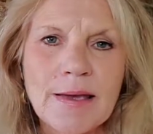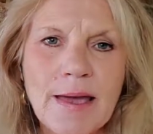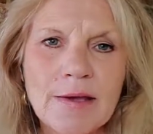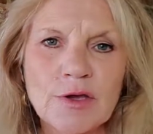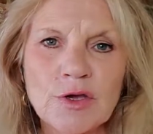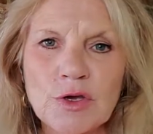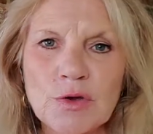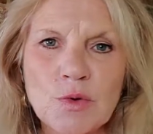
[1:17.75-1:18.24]

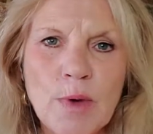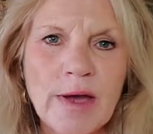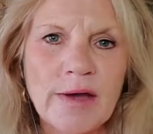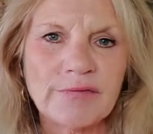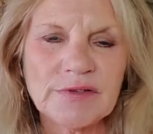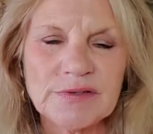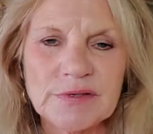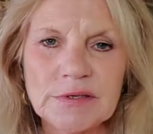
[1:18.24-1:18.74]
you
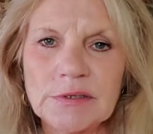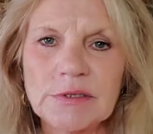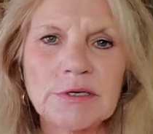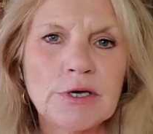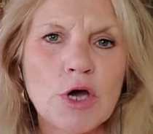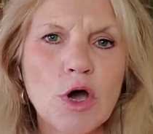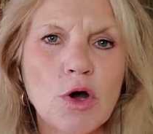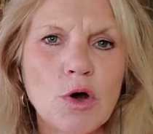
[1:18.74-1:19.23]
have a
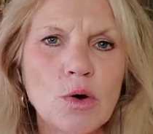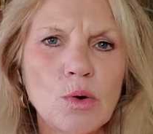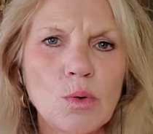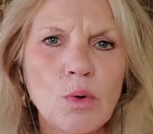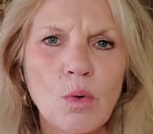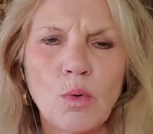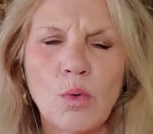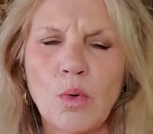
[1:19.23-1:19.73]

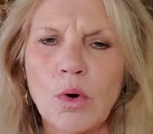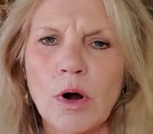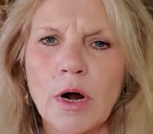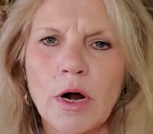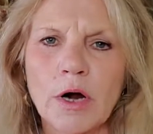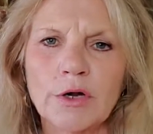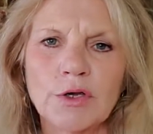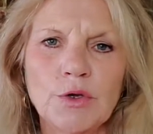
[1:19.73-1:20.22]
CEO
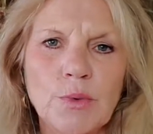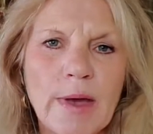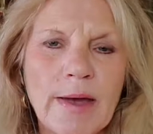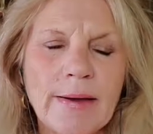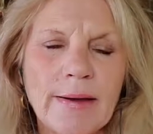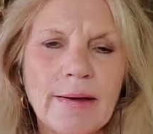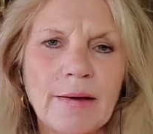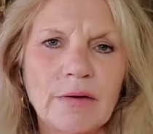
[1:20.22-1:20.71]
or you
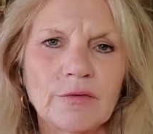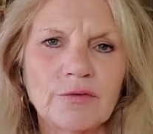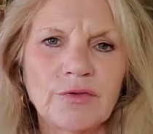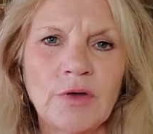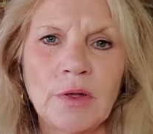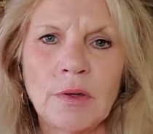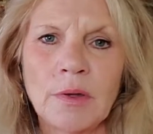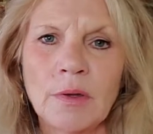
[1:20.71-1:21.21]
have
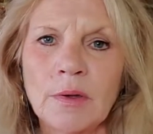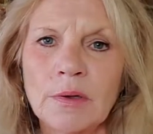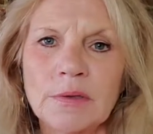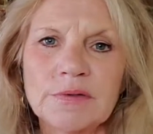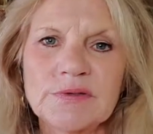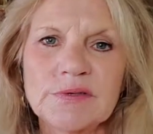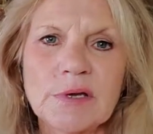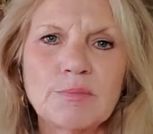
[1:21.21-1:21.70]

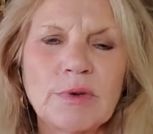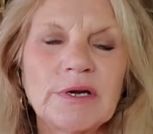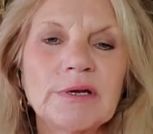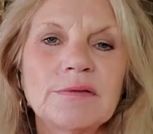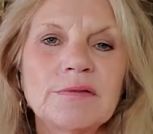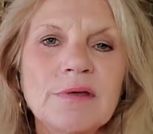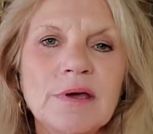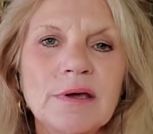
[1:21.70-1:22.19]

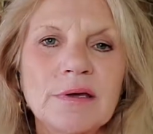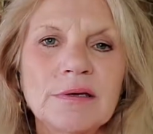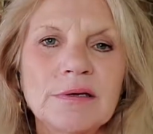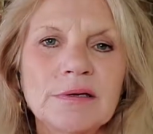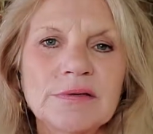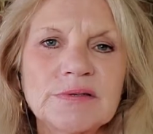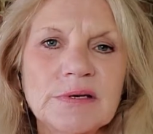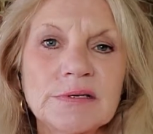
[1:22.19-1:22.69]
somebody that
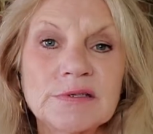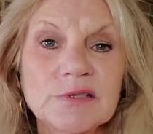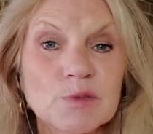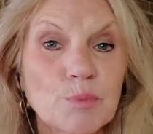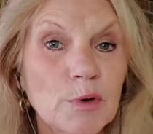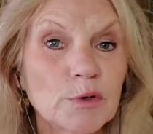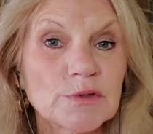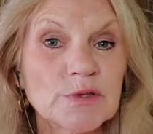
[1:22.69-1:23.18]
is a
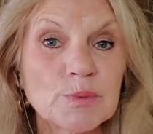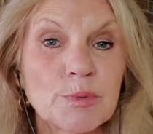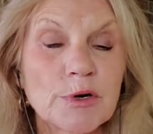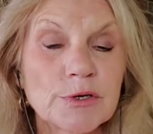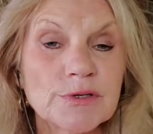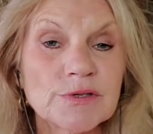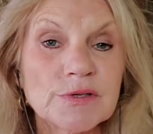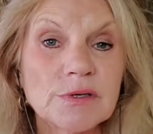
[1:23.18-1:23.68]

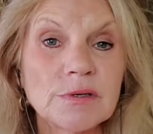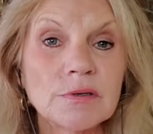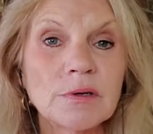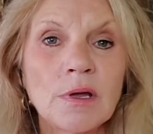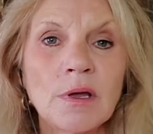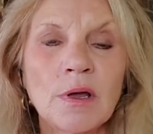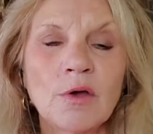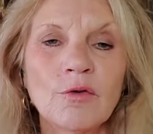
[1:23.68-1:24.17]
spokesperson
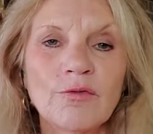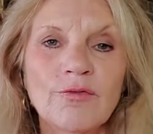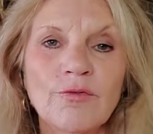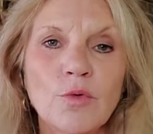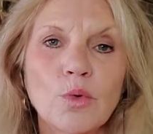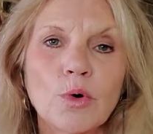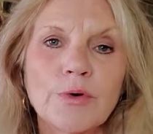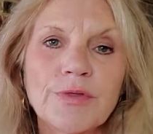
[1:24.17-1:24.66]

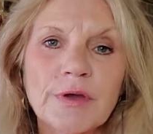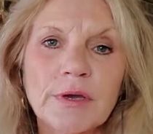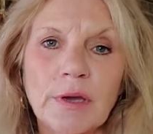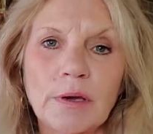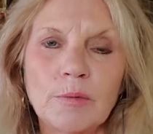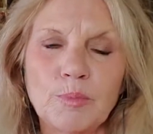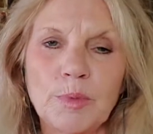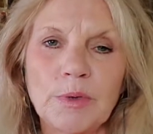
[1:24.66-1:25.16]
for the
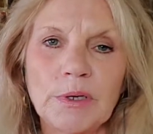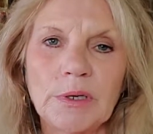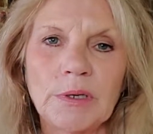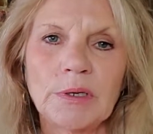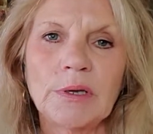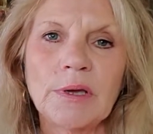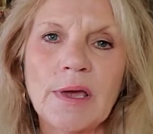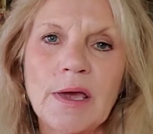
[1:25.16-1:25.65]

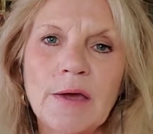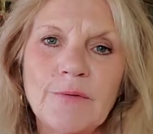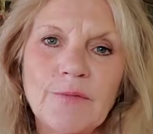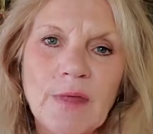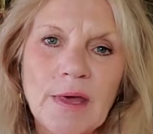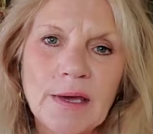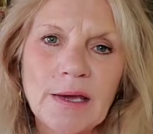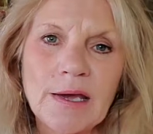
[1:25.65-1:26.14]
company and
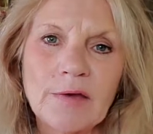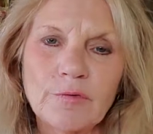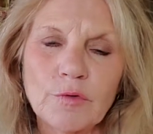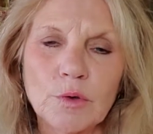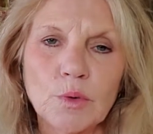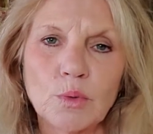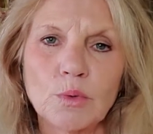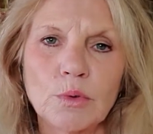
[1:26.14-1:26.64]
they have
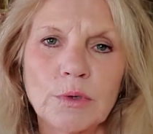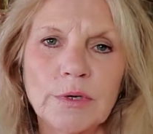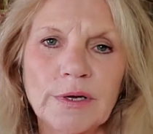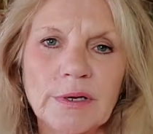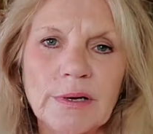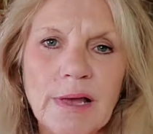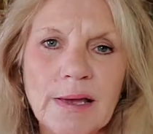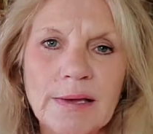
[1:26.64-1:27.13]

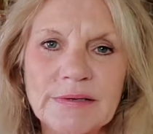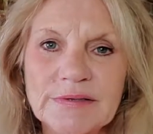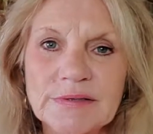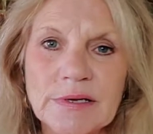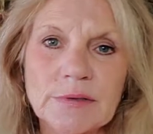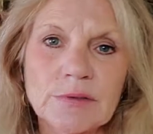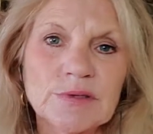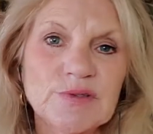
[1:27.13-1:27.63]
recorded a
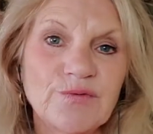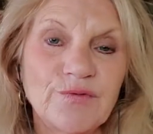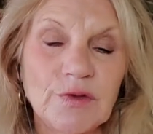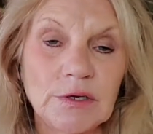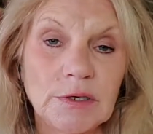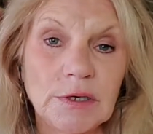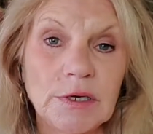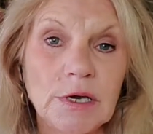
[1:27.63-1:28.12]
sales
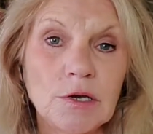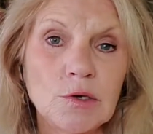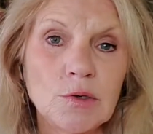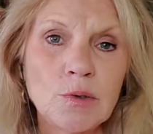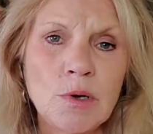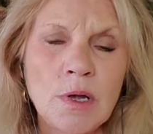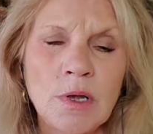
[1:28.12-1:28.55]
video,